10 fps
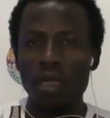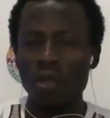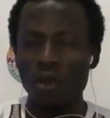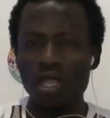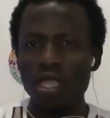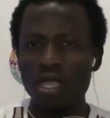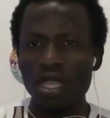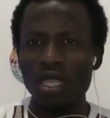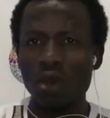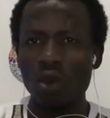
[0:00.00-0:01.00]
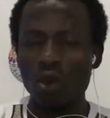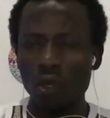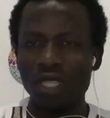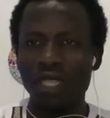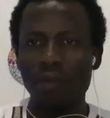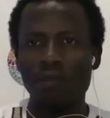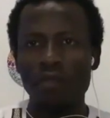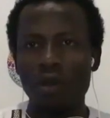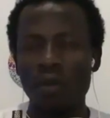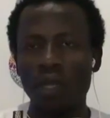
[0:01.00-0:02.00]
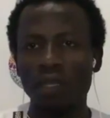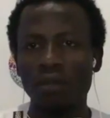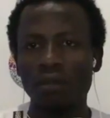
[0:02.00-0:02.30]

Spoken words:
So it is a good step forward.